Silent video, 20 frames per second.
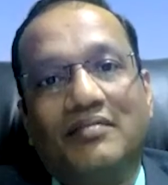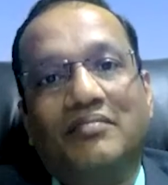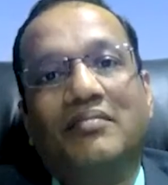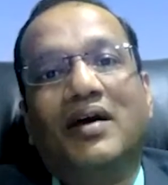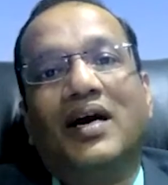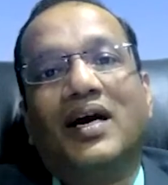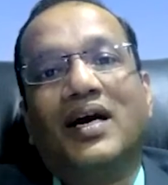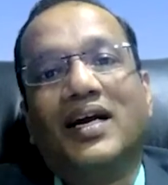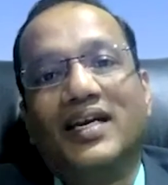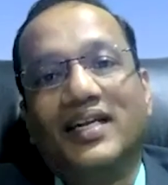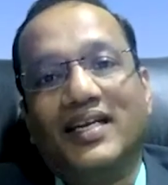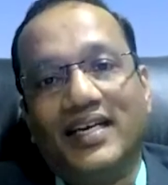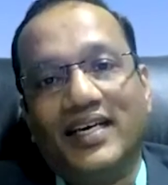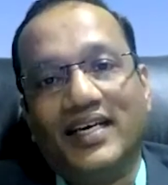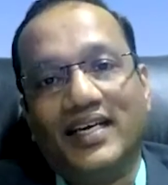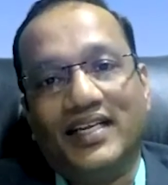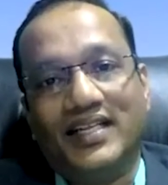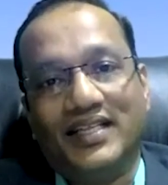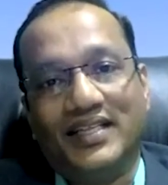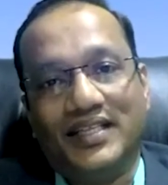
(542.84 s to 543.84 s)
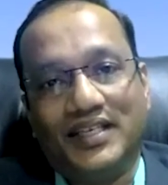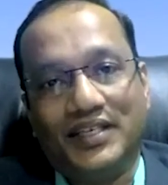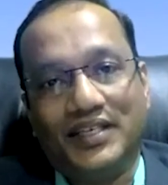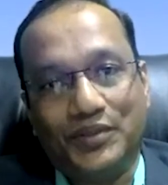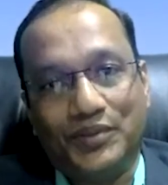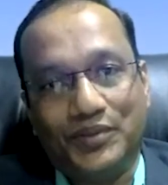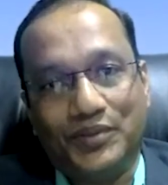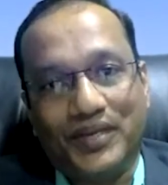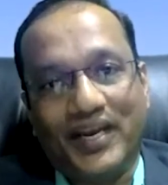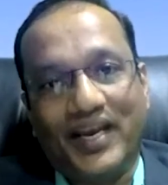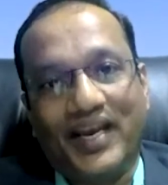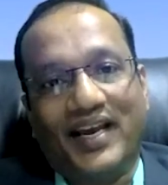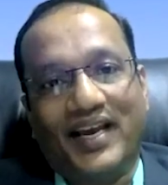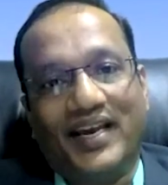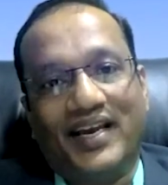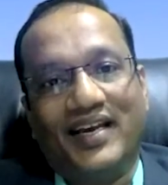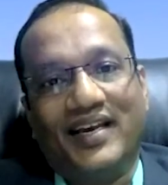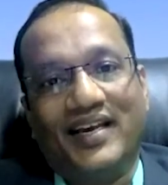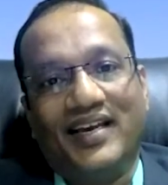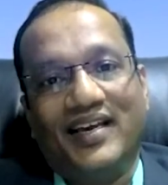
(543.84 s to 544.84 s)
market there in the
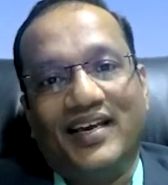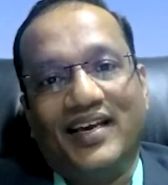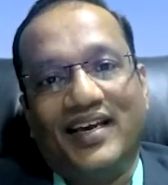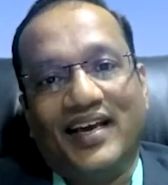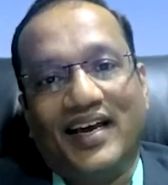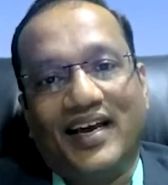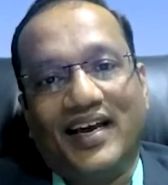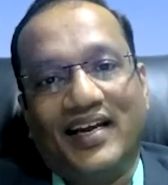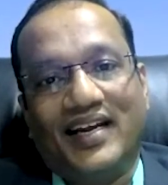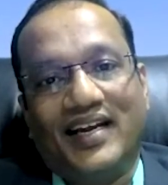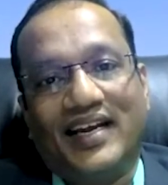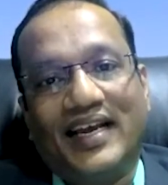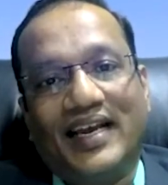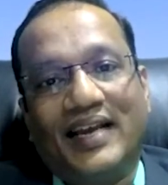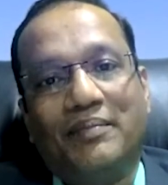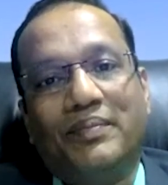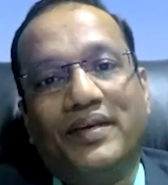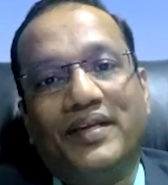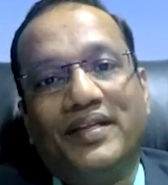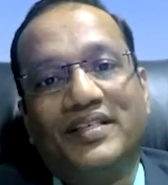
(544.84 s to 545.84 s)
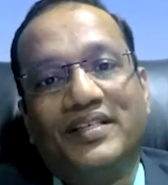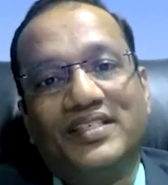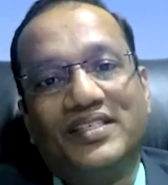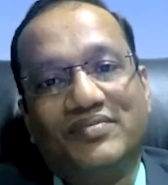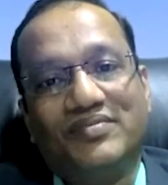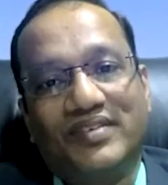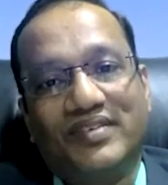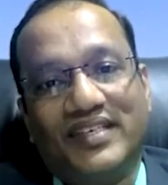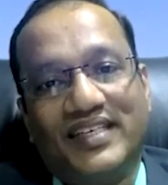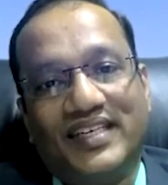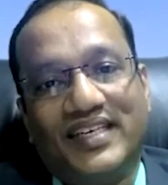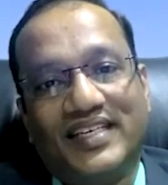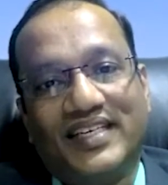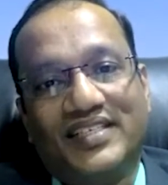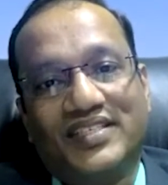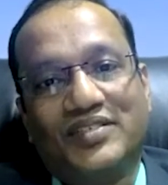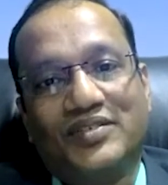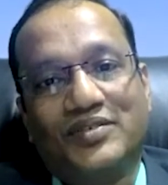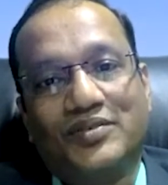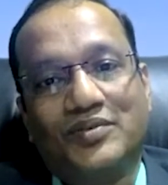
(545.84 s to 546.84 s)
UK and helping these
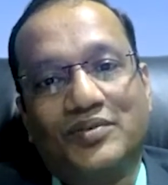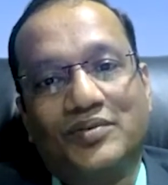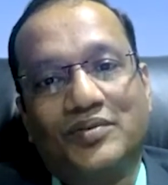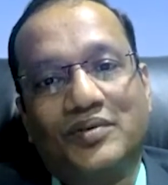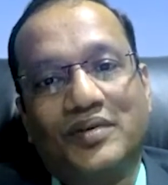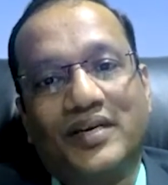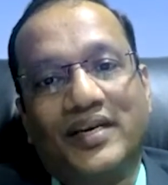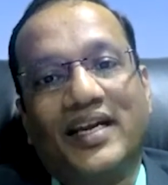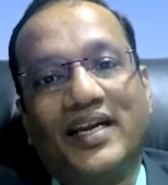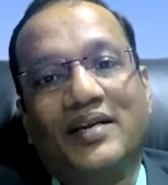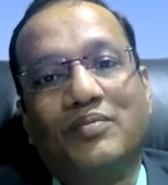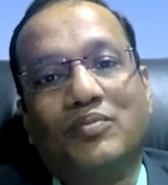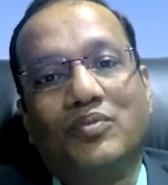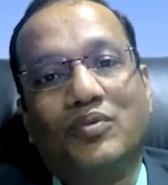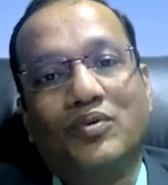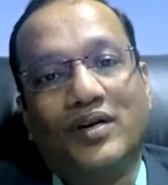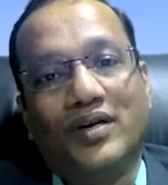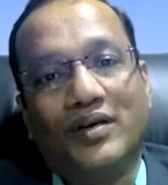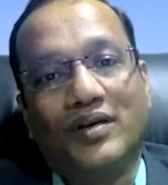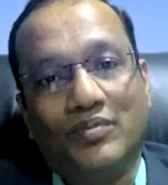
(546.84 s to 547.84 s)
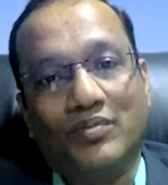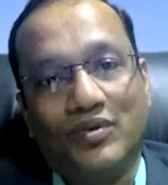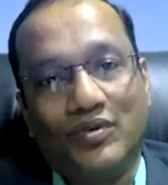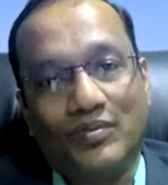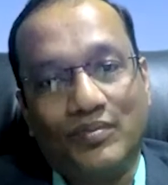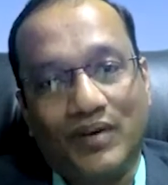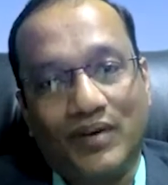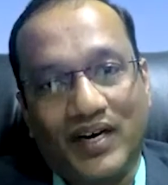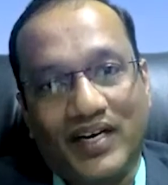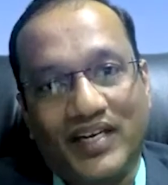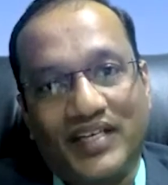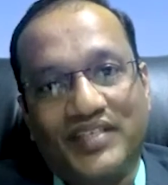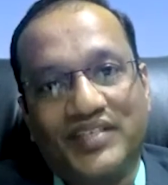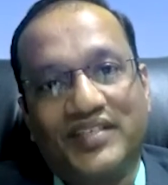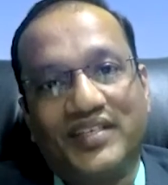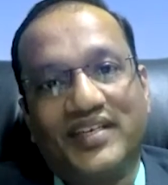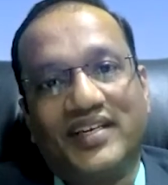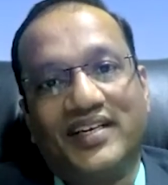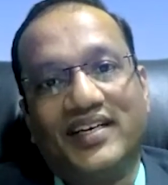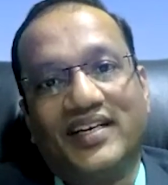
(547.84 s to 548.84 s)
fintechs to get more and more market
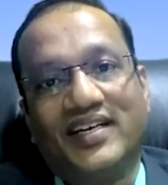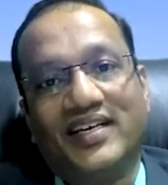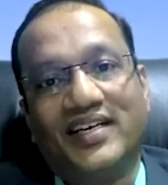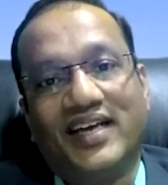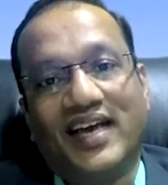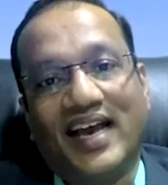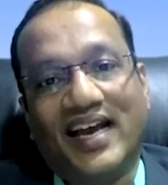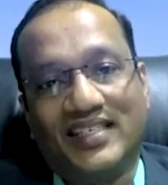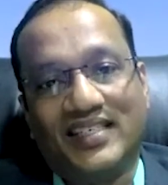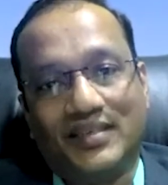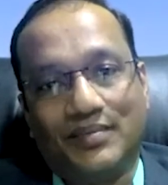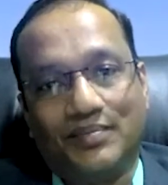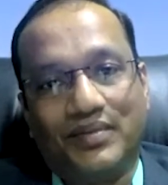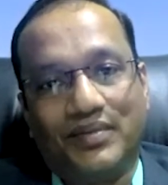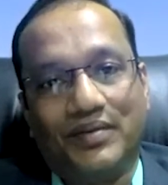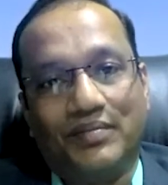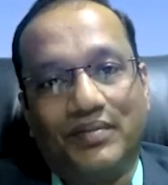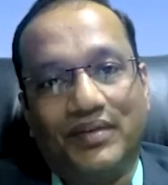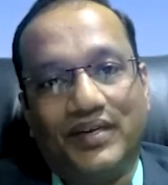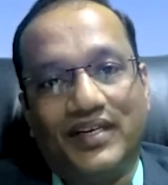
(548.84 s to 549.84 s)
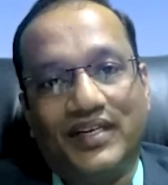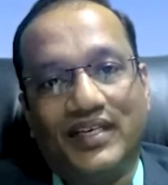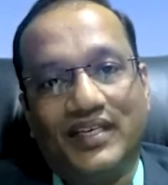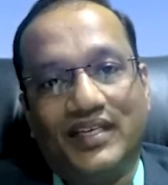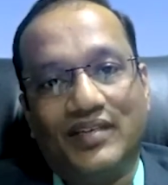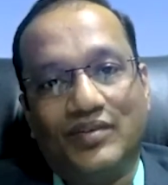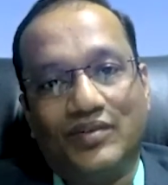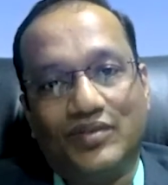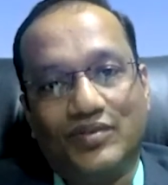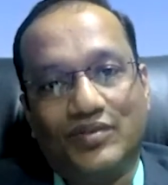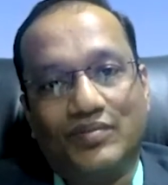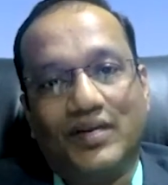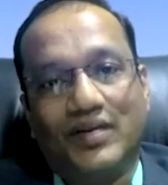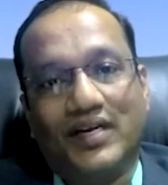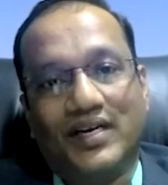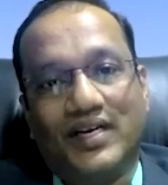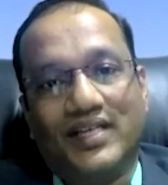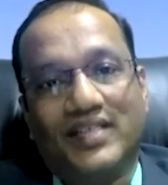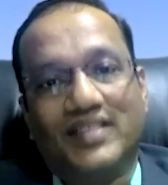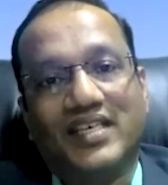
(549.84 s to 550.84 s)
share and acceptability in those
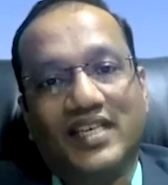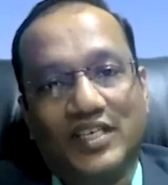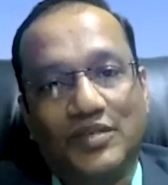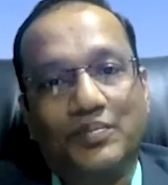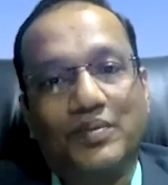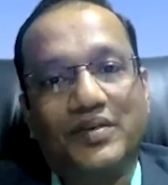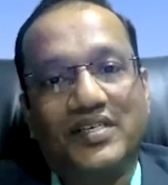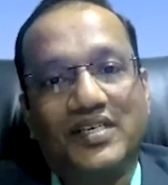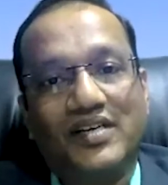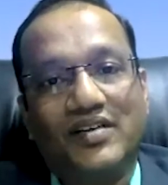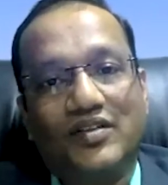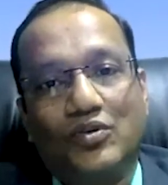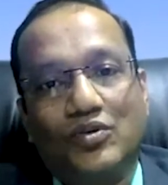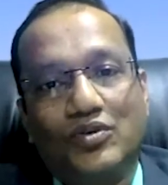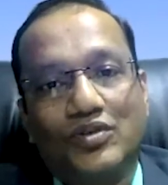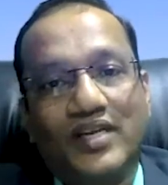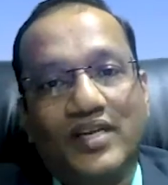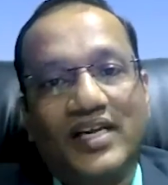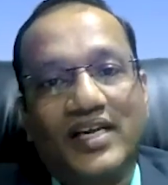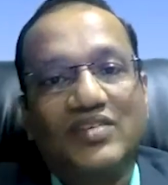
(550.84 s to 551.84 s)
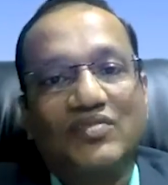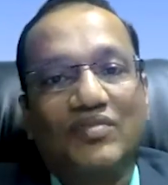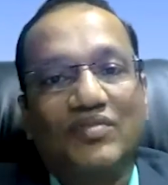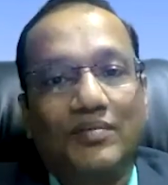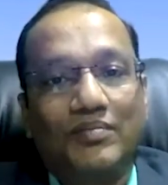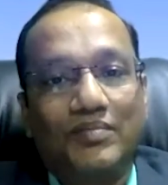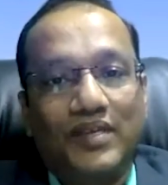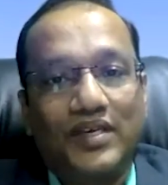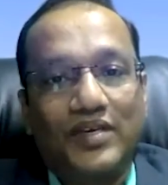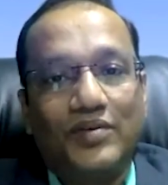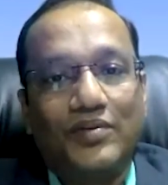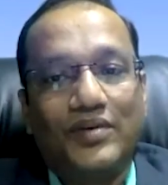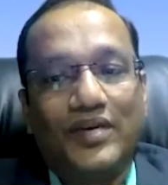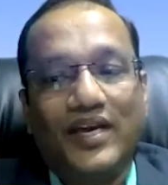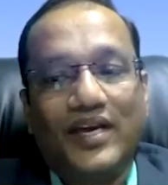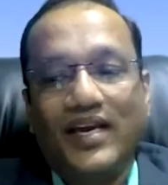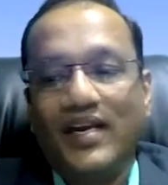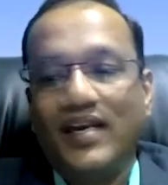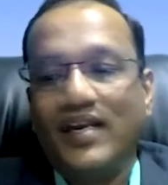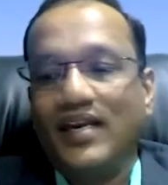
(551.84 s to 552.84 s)
markets, especially those guys from the
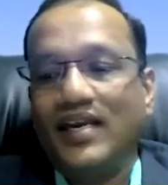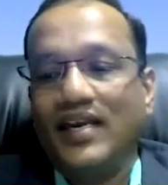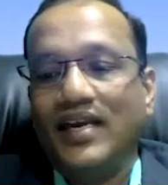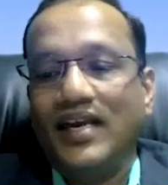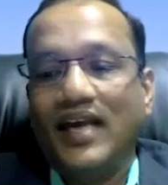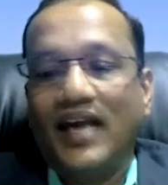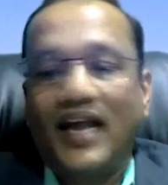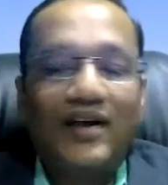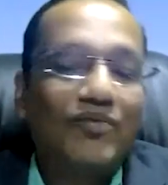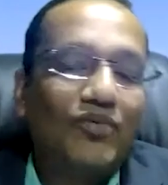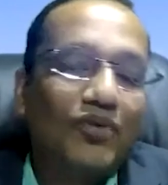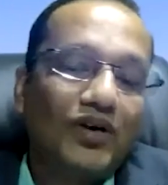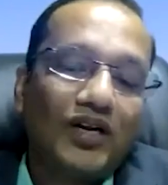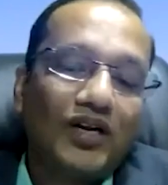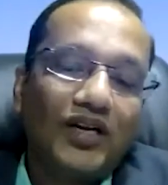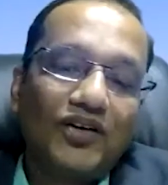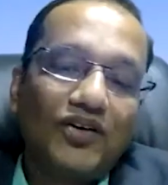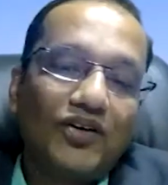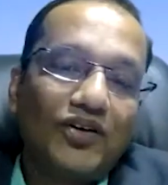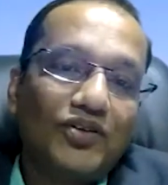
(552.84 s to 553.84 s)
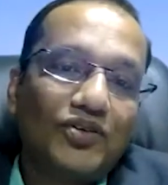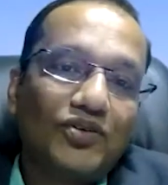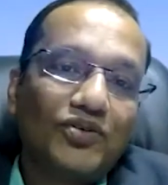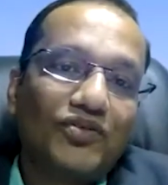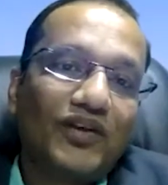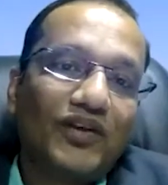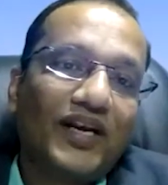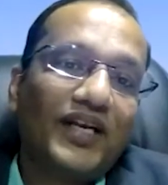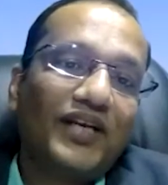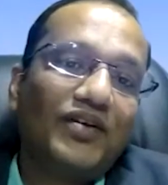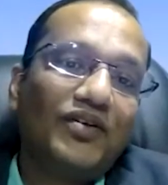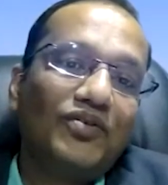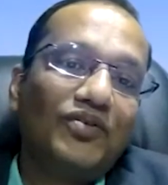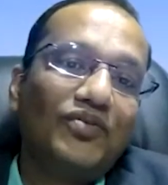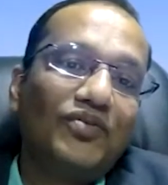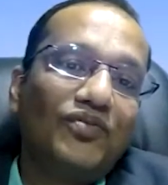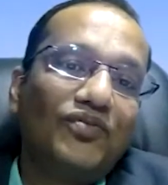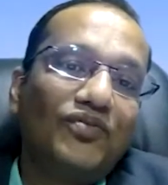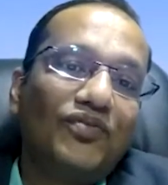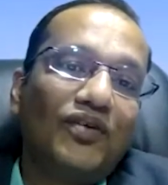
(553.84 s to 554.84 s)
UK? And what are you also trying to
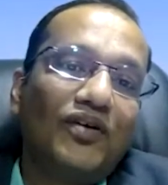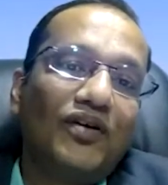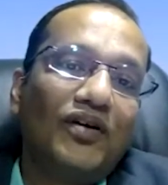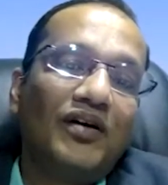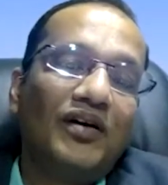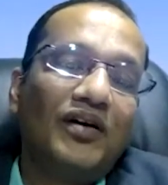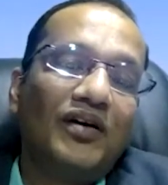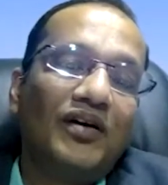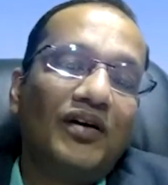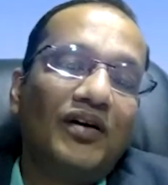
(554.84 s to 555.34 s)
do for